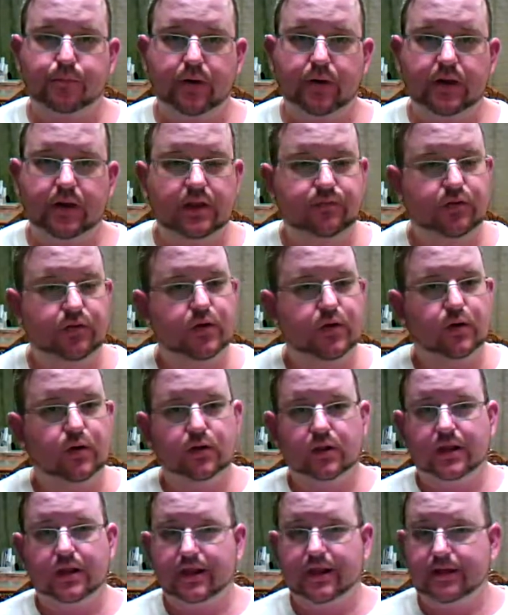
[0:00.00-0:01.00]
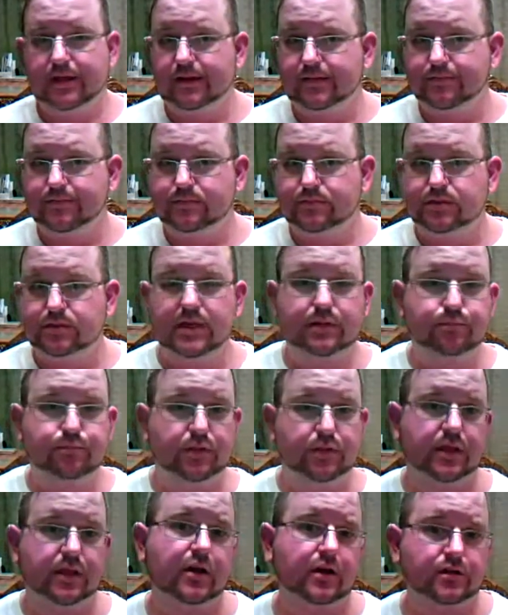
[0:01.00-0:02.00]
But if you go to like Dick
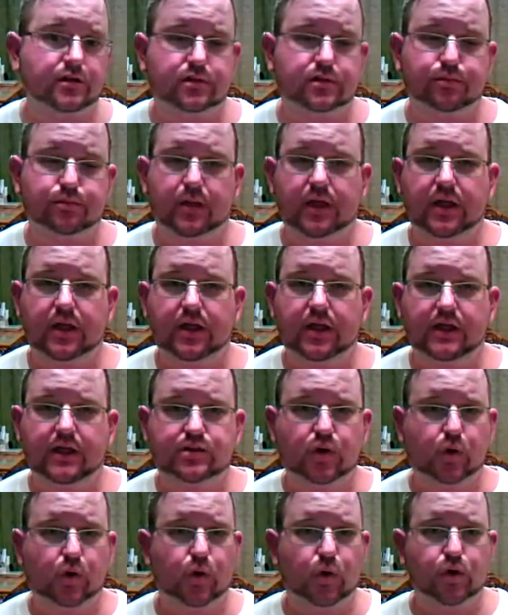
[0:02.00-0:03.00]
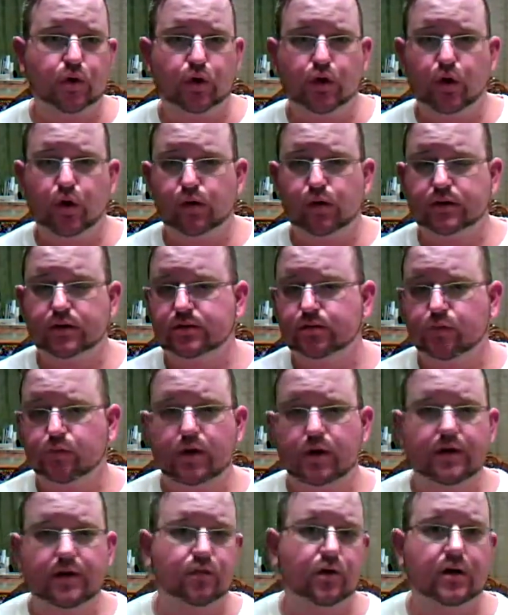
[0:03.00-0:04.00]
Blick Art Supplies, or you go to
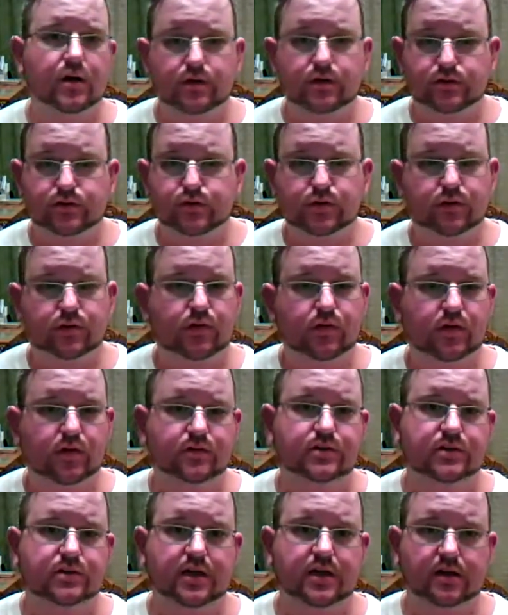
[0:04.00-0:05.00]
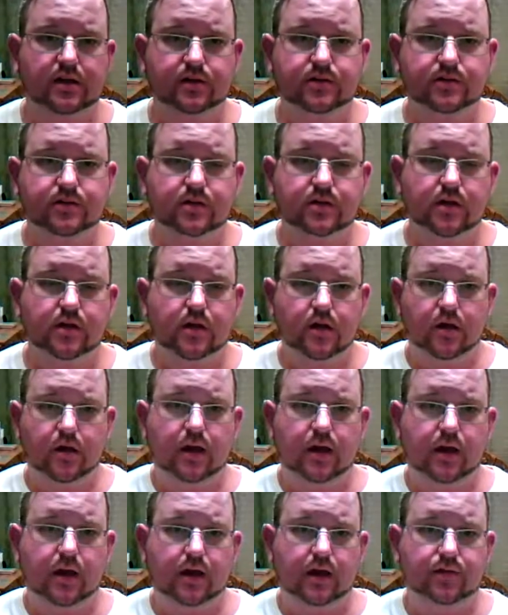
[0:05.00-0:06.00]
whoever else sells
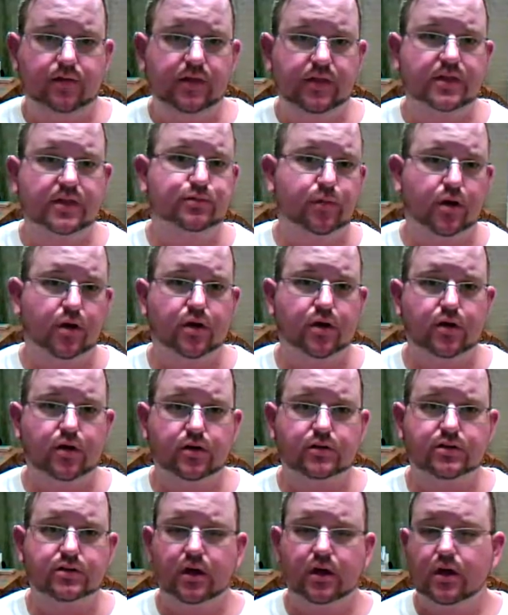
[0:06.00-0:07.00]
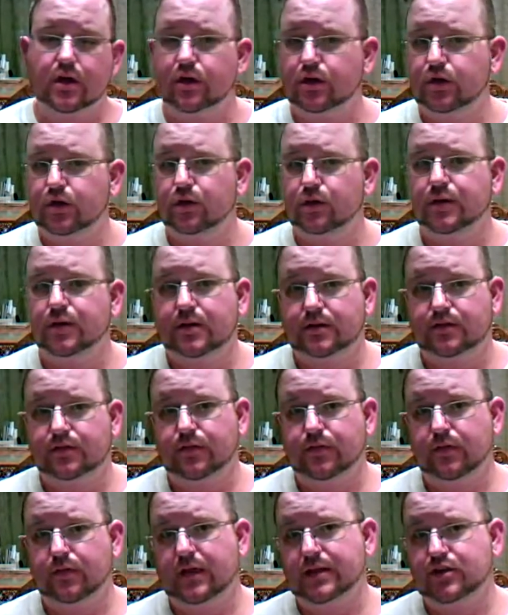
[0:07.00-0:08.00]
these markers, you can get them
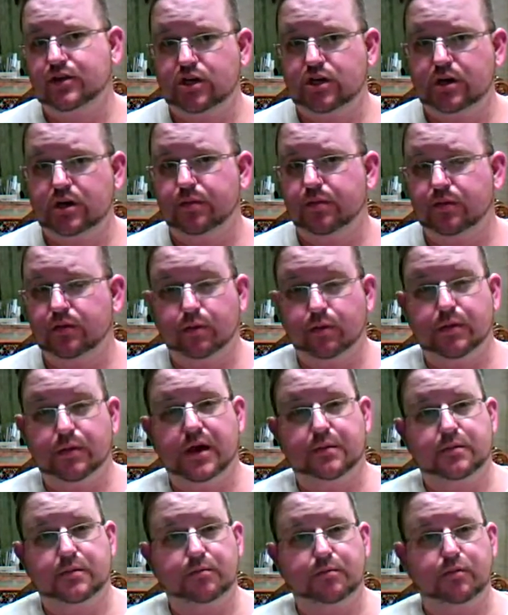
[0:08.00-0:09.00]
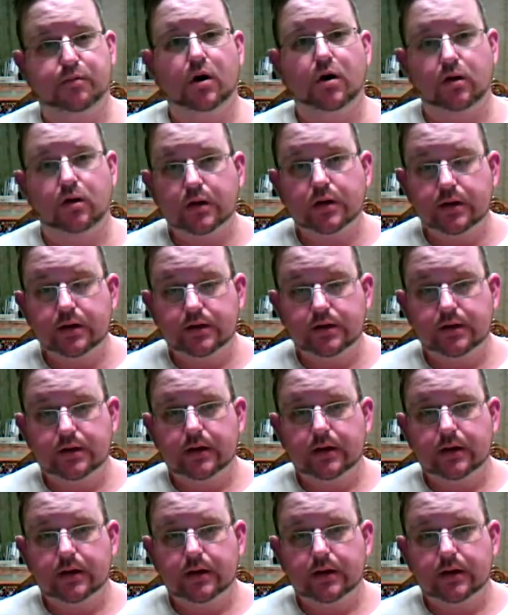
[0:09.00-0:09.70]
for a lot cheaper when you buy them in bulk.